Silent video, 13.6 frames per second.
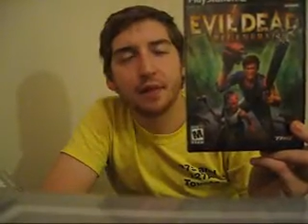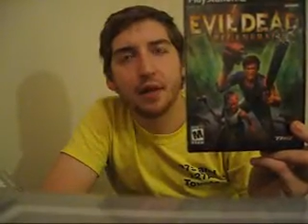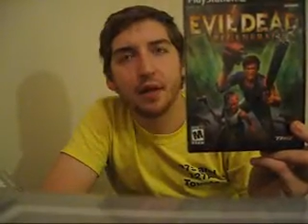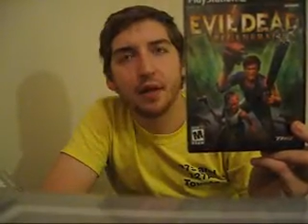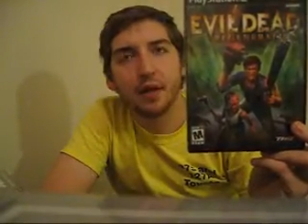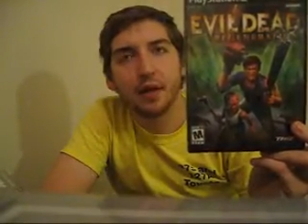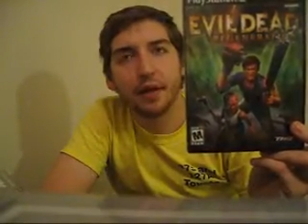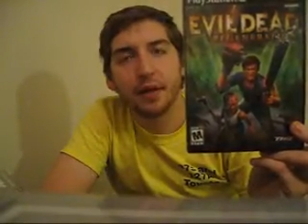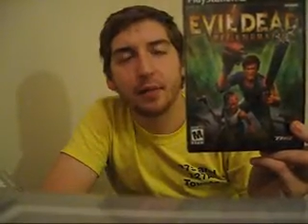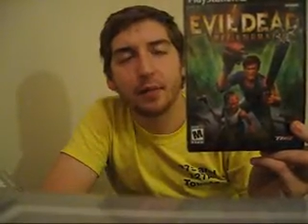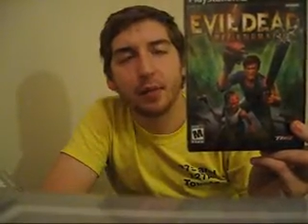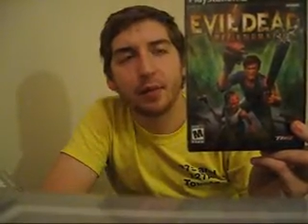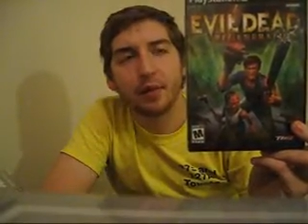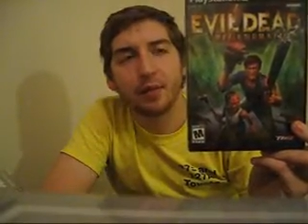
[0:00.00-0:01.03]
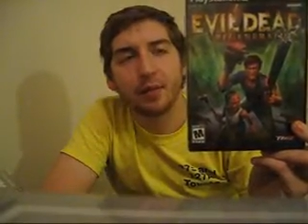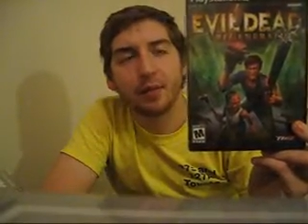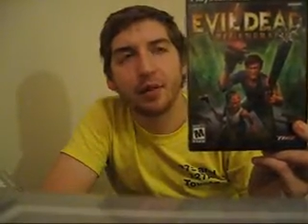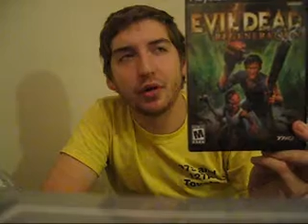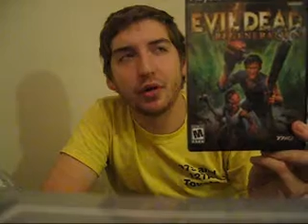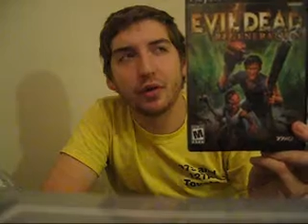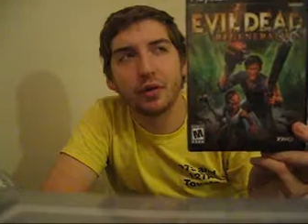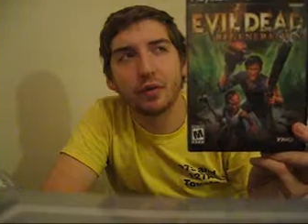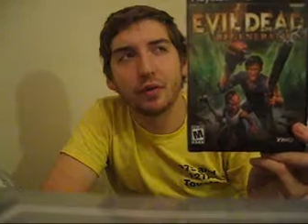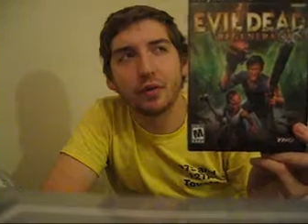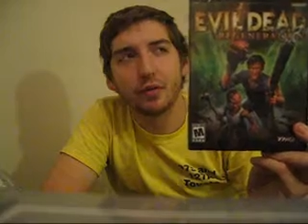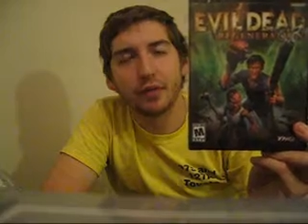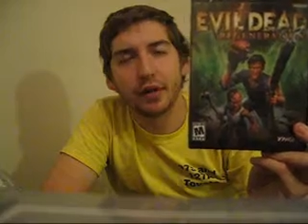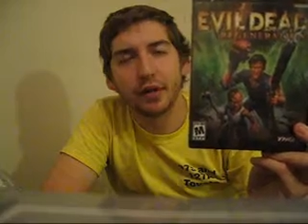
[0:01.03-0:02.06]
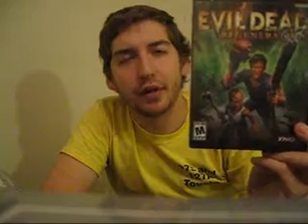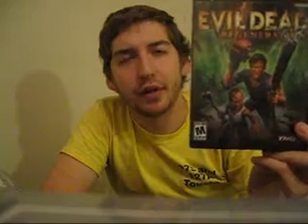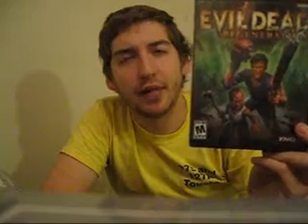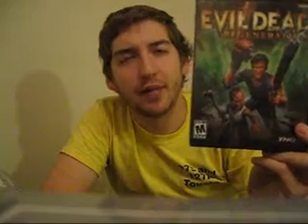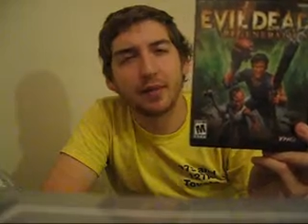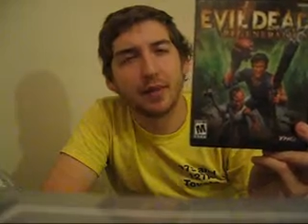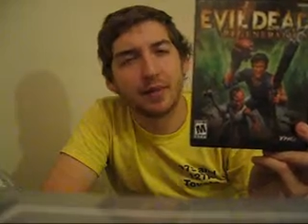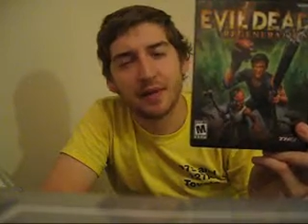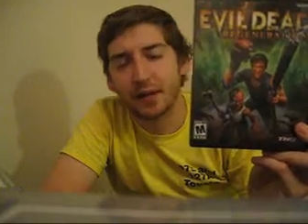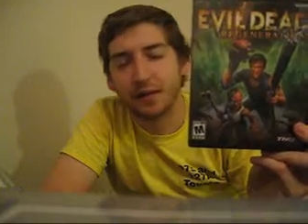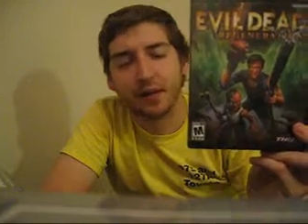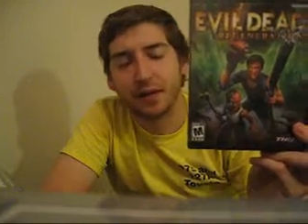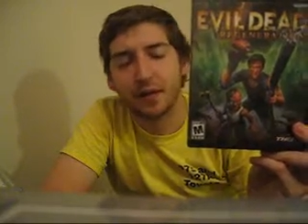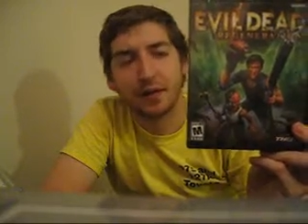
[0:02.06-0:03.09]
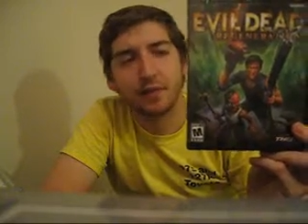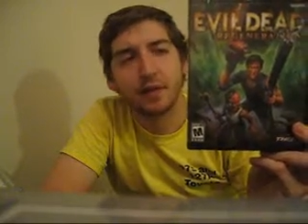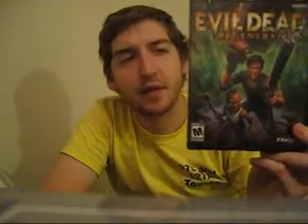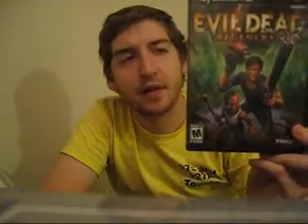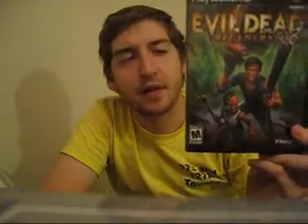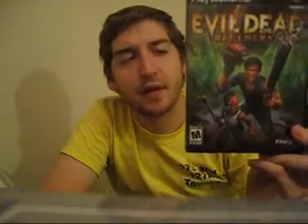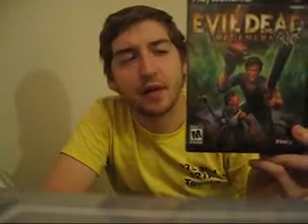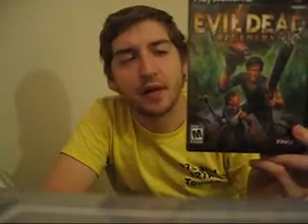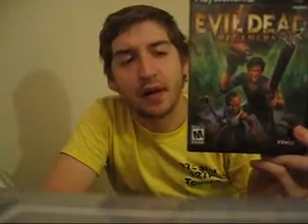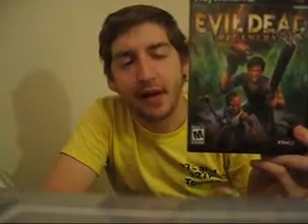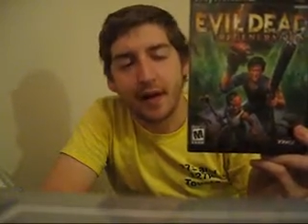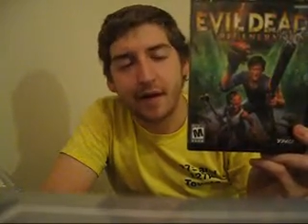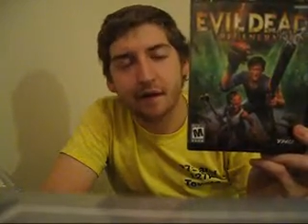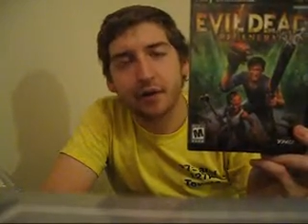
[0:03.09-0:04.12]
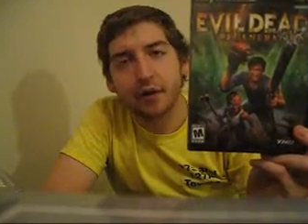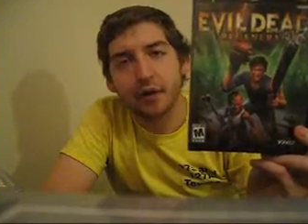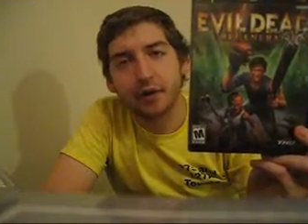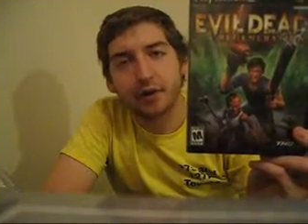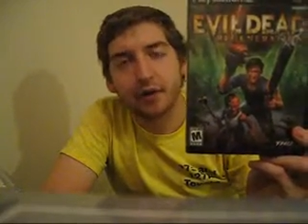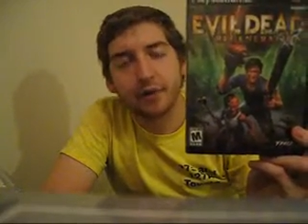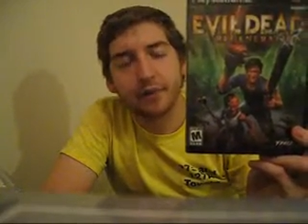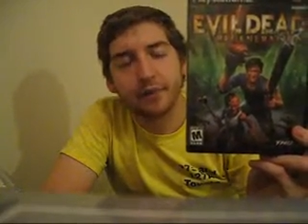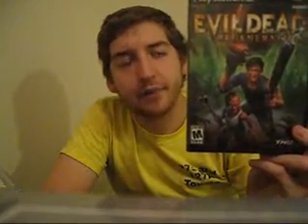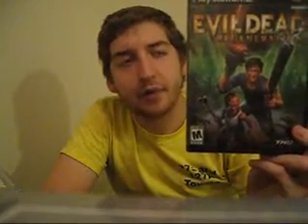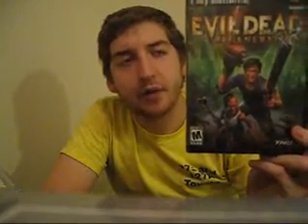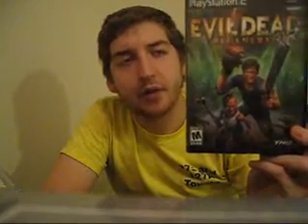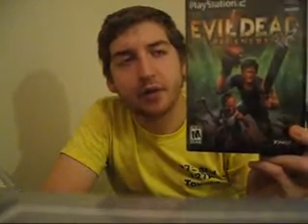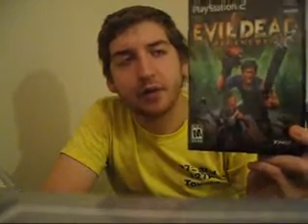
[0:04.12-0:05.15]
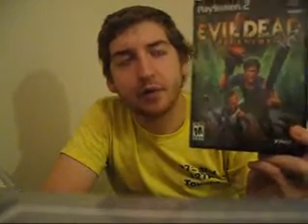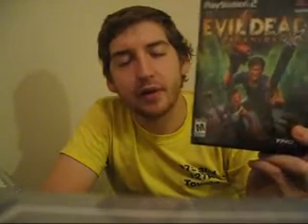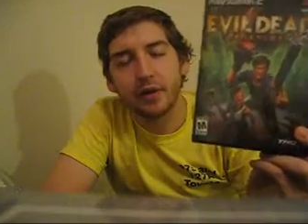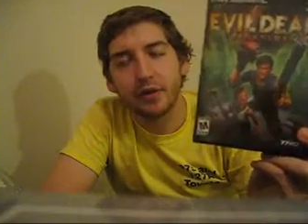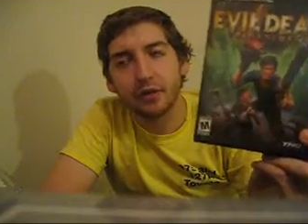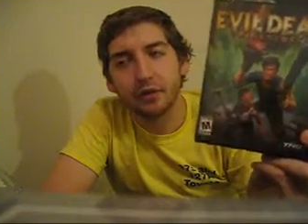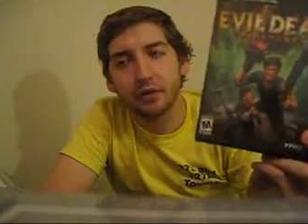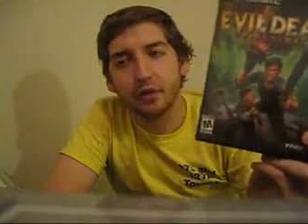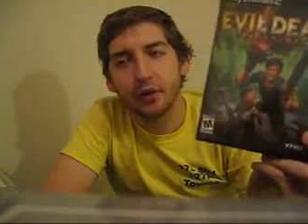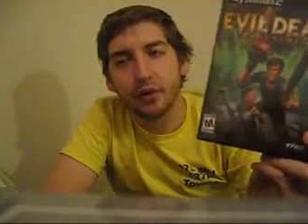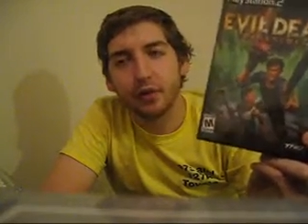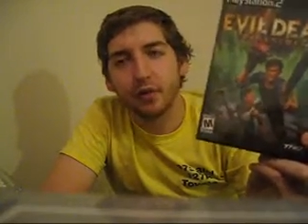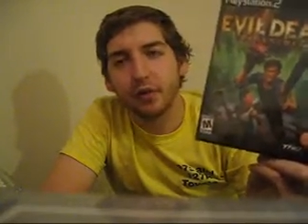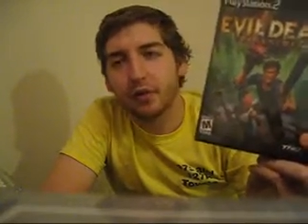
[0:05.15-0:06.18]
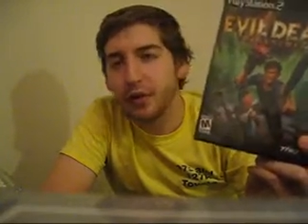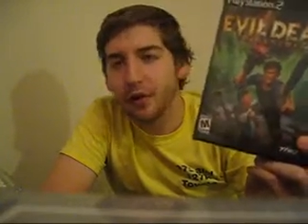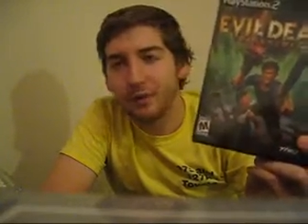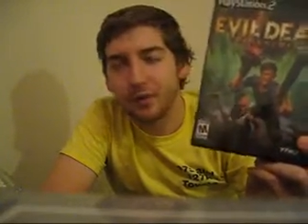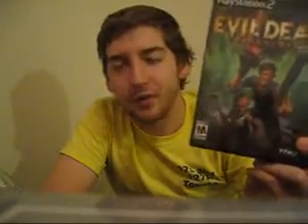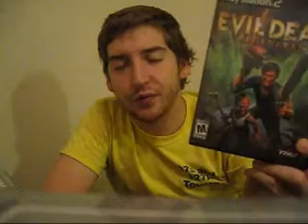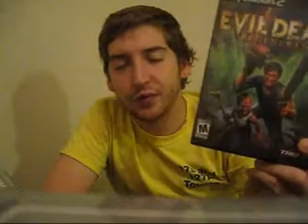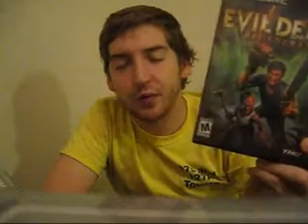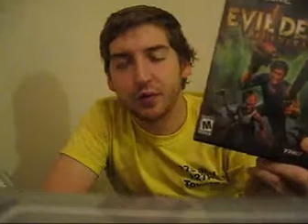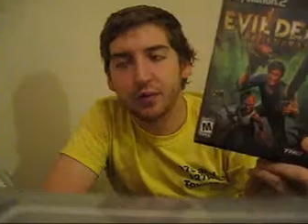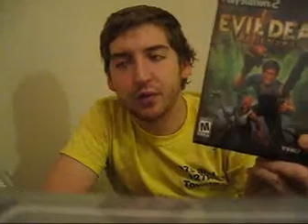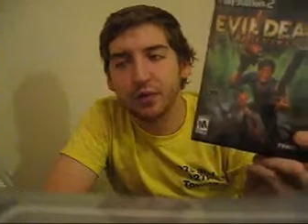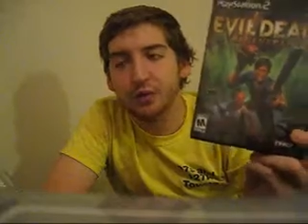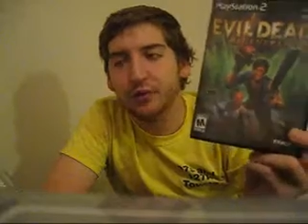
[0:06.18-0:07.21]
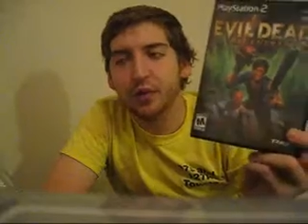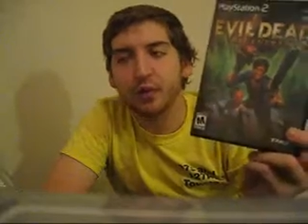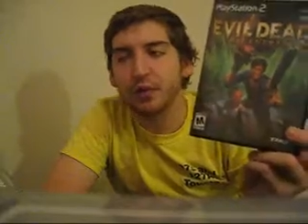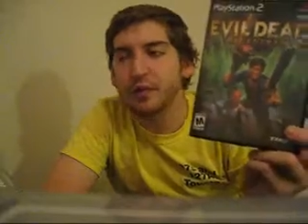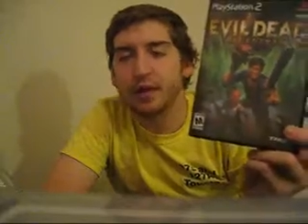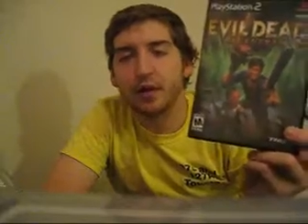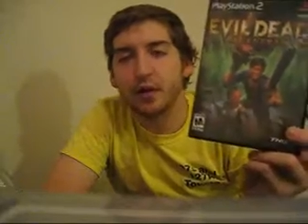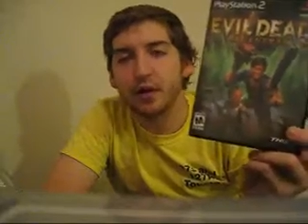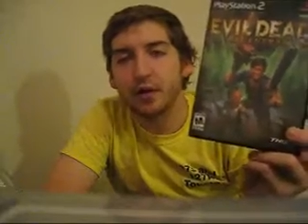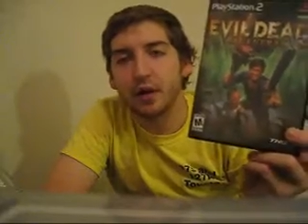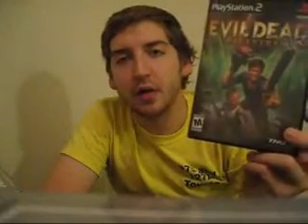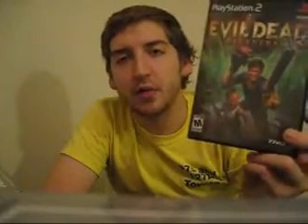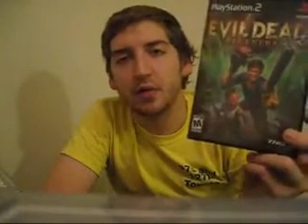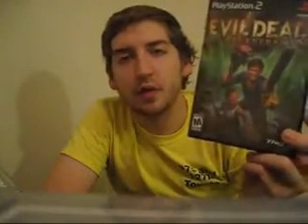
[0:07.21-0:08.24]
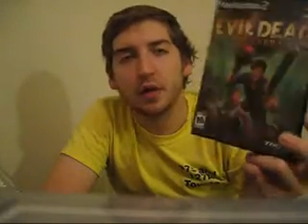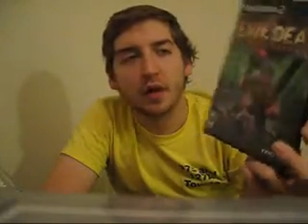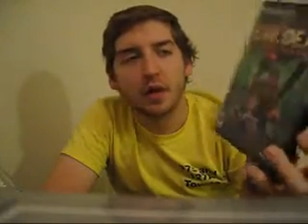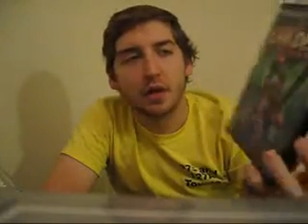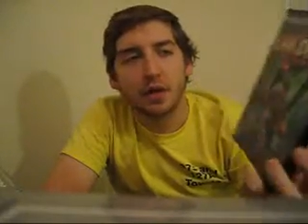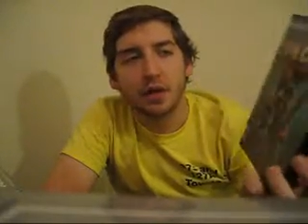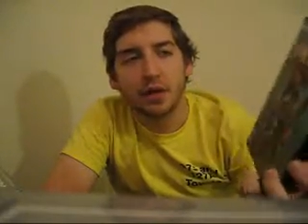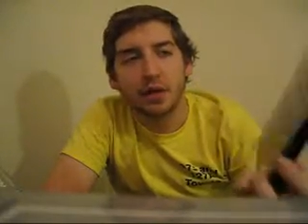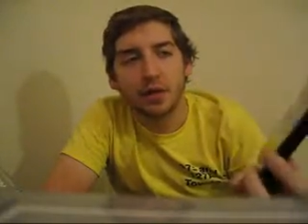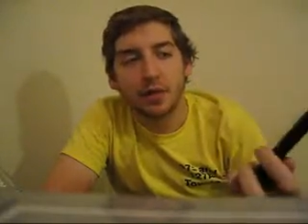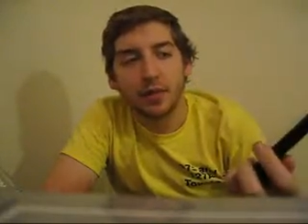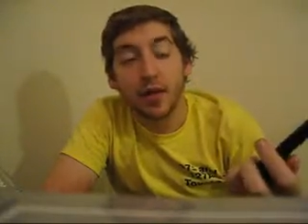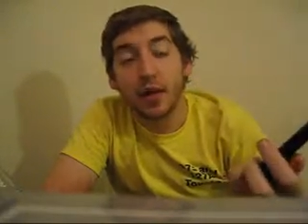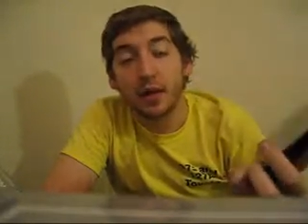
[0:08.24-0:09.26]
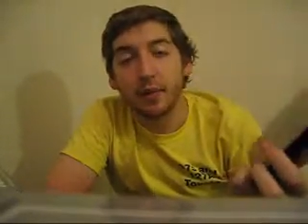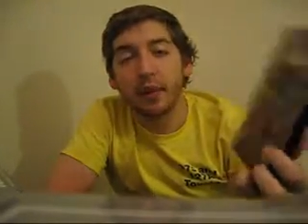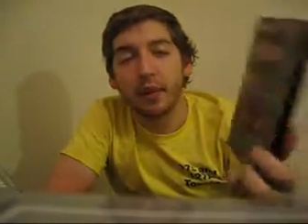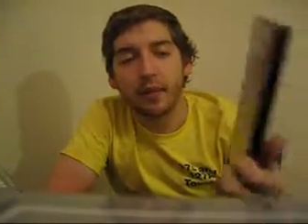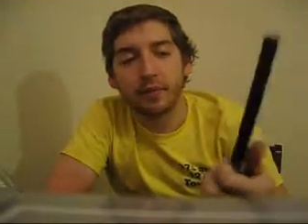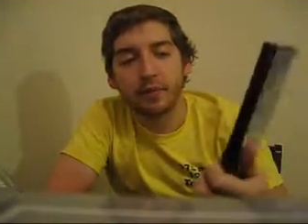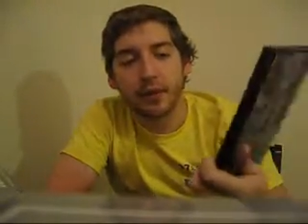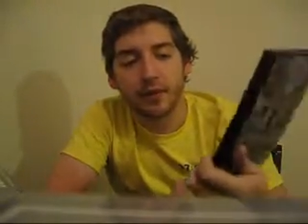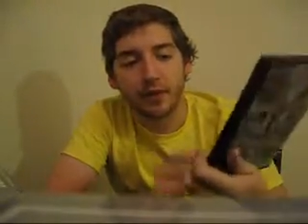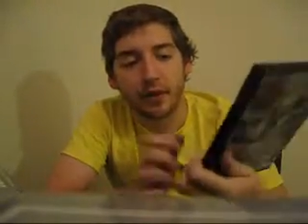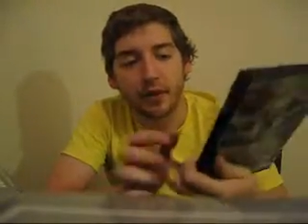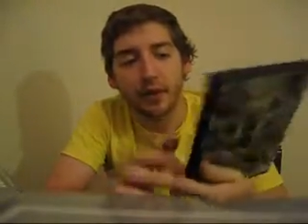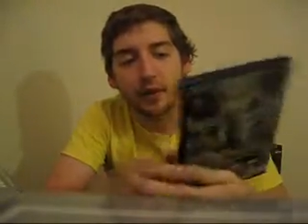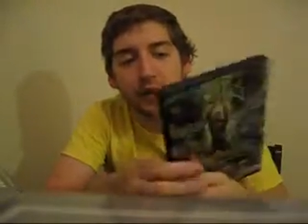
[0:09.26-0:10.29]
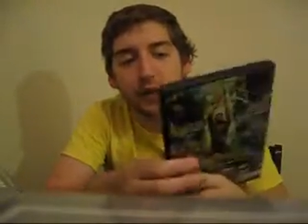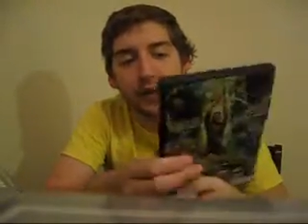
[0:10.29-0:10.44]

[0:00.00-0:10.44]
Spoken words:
I can't remember, Book of the Dead, maybe something like that. I have it also. And then there was another one called Fistful of Boomstick, which I don't own yet, but that's the only one